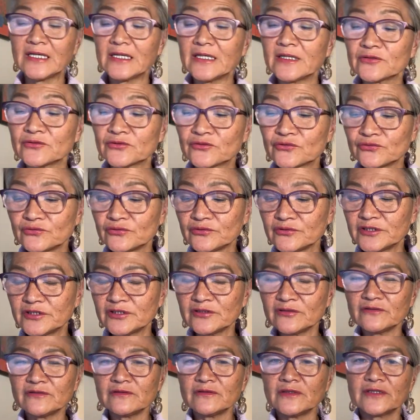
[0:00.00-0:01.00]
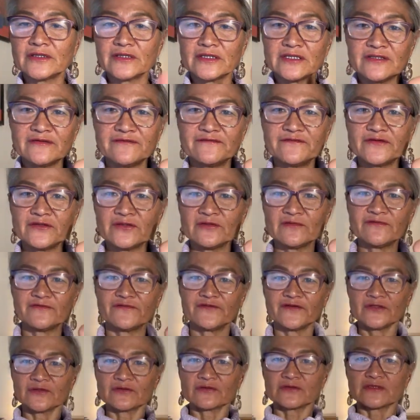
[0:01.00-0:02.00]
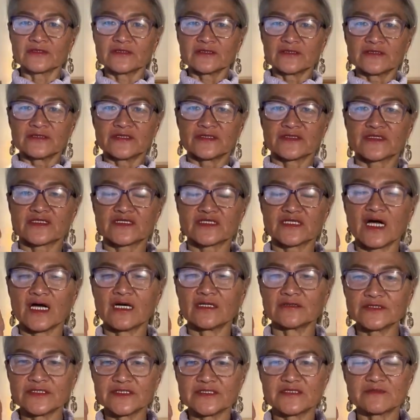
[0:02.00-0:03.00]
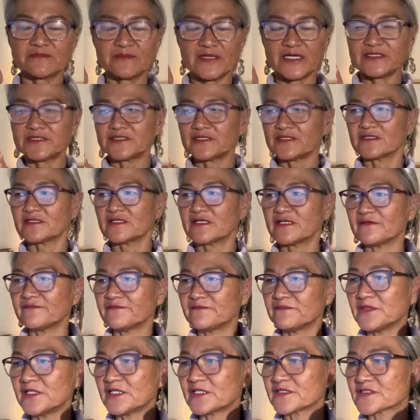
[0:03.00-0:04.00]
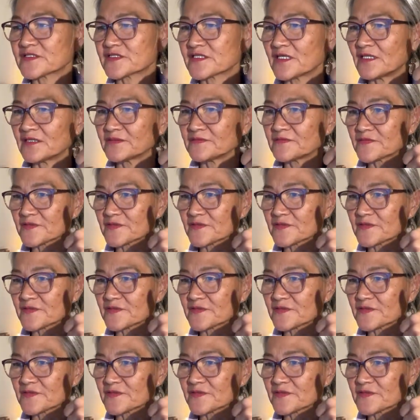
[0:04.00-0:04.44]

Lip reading: Do you, if you feel the sound is better, give me a sum